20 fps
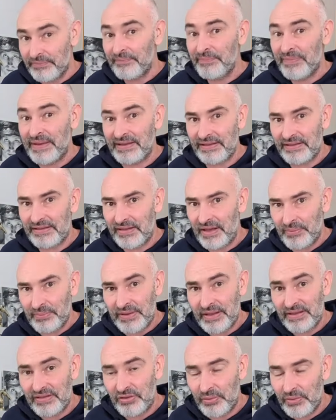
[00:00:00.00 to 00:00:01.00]
be as
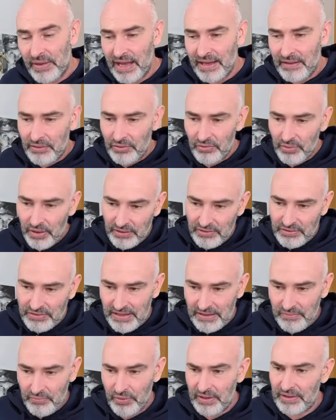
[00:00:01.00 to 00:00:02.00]
stubborn as you can to try to
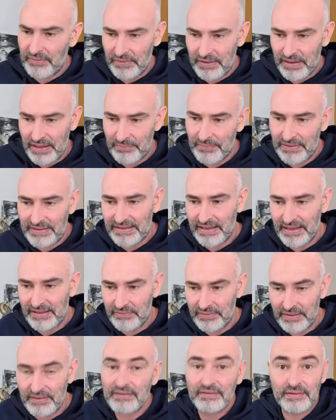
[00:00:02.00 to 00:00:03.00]
save whatever can be saved.